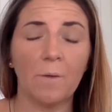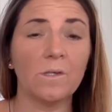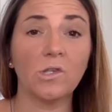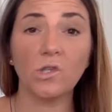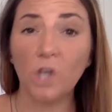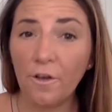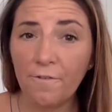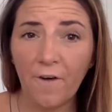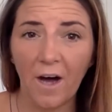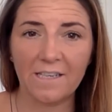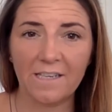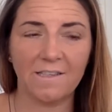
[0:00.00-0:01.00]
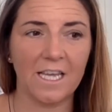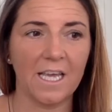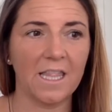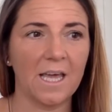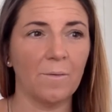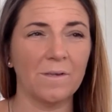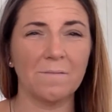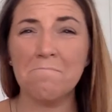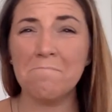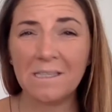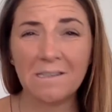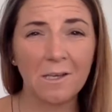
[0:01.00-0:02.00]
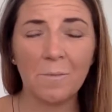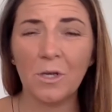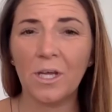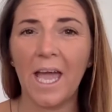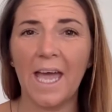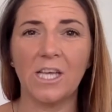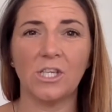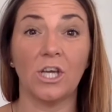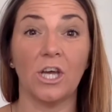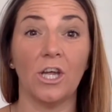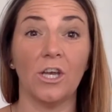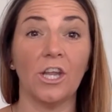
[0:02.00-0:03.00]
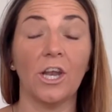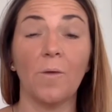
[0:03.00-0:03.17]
They were so feisty. There was miscommunication.